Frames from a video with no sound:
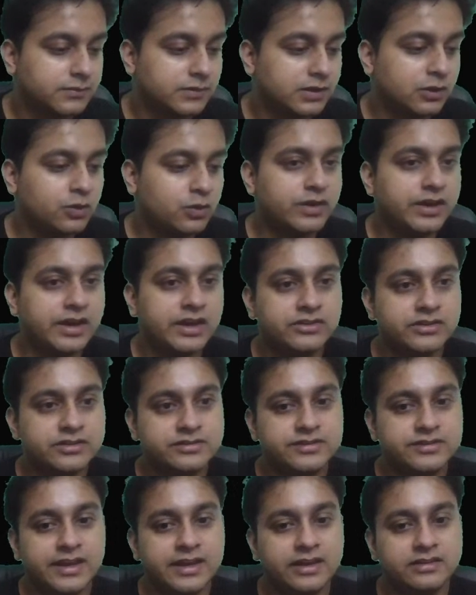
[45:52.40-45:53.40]
Lokesh is
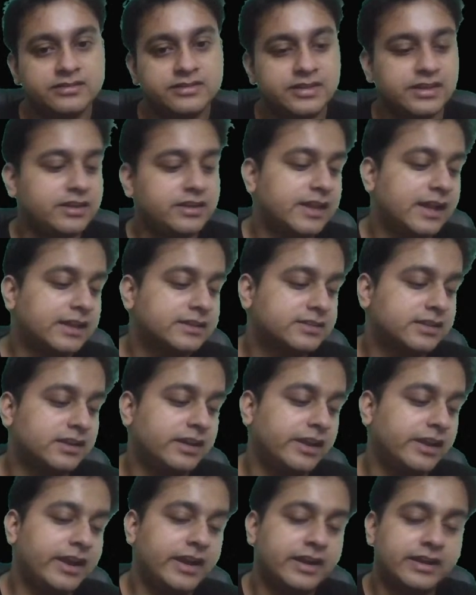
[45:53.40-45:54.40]
saying C. That's
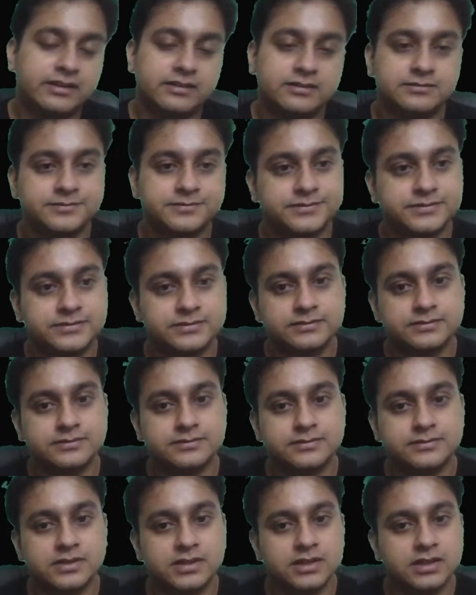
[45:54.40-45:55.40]
great.
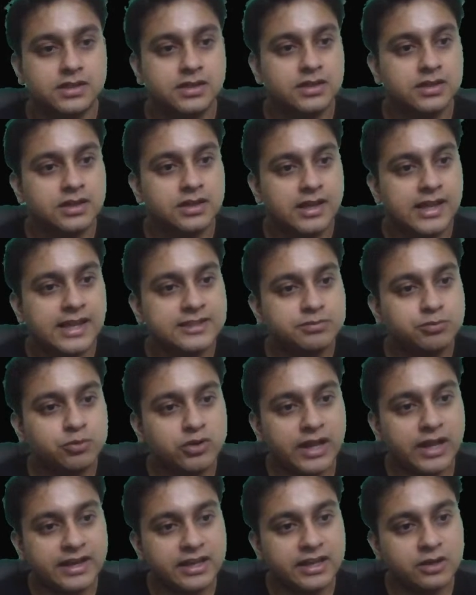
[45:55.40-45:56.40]
Let's put
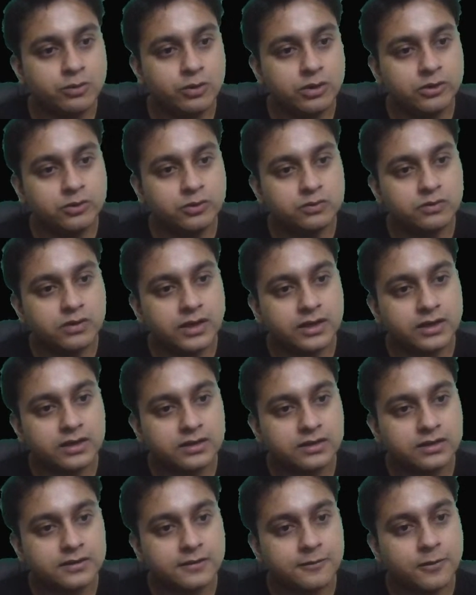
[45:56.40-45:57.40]
n equal to 1.
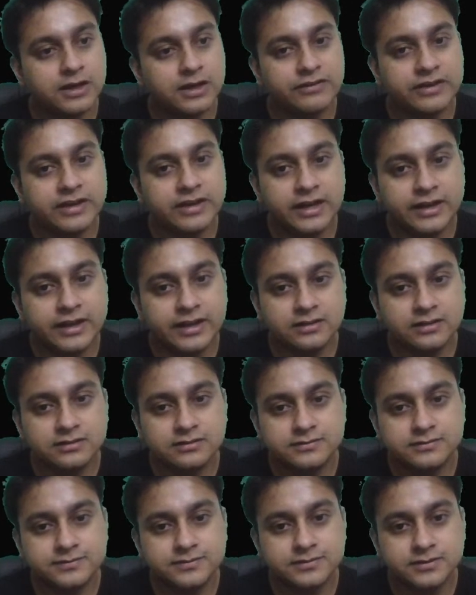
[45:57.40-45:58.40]
What are we getting?
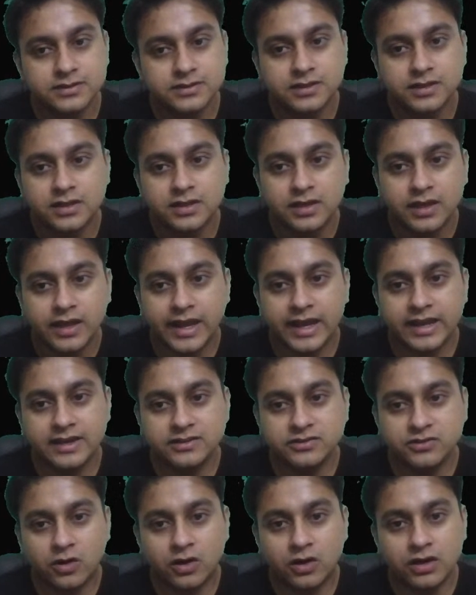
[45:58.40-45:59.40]
N
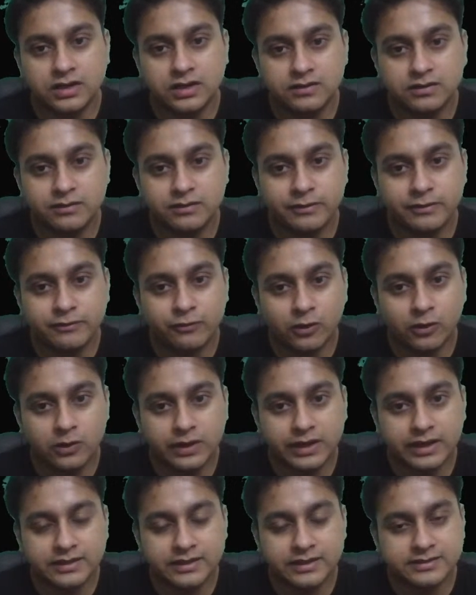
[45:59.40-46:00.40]
is odd. It will be
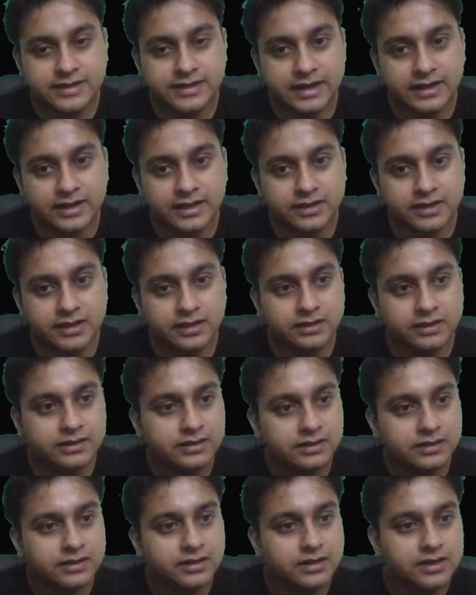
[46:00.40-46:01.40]
following in this category.
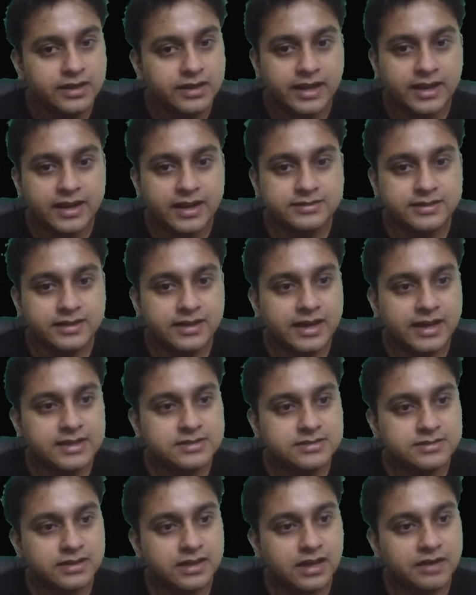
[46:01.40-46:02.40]
Can I say,
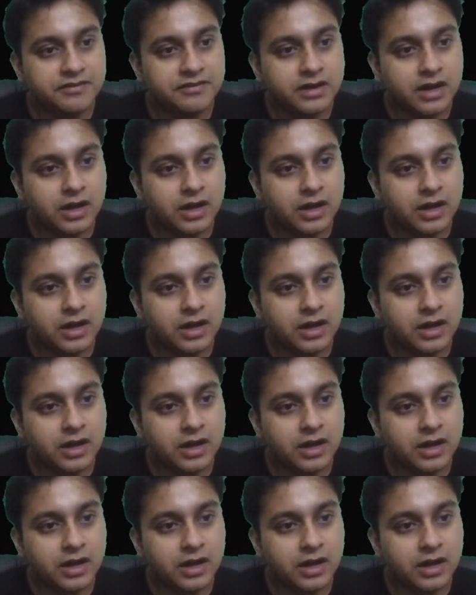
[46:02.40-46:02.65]
guys, our